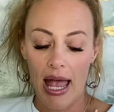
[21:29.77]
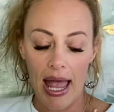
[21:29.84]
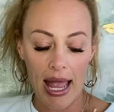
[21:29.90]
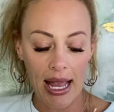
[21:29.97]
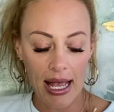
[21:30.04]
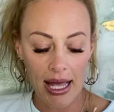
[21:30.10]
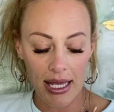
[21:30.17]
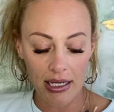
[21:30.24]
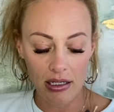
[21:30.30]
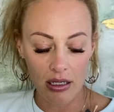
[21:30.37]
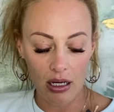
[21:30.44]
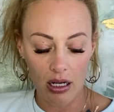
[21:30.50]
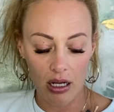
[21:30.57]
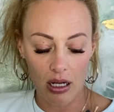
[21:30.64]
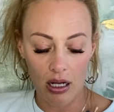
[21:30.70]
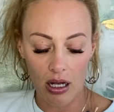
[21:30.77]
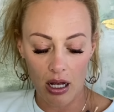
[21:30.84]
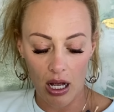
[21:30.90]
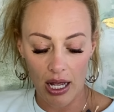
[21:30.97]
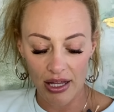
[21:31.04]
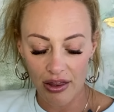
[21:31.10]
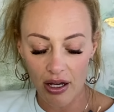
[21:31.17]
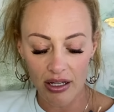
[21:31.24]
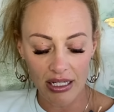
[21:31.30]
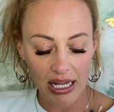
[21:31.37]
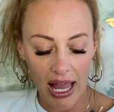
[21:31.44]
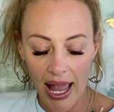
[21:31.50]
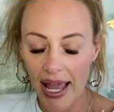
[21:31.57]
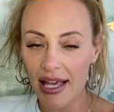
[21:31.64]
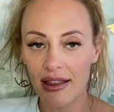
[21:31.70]
And I thought,
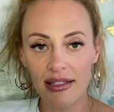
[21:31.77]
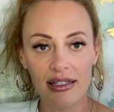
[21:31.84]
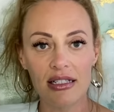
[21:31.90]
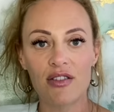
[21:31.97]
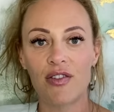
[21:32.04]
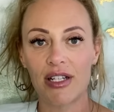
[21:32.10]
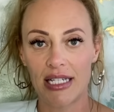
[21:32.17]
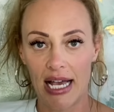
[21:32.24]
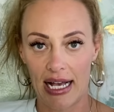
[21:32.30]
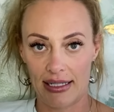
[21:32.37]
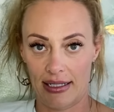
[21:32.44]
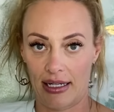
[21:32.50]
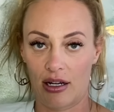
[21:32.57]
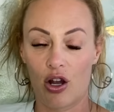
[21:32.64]
hey, this is fantastic.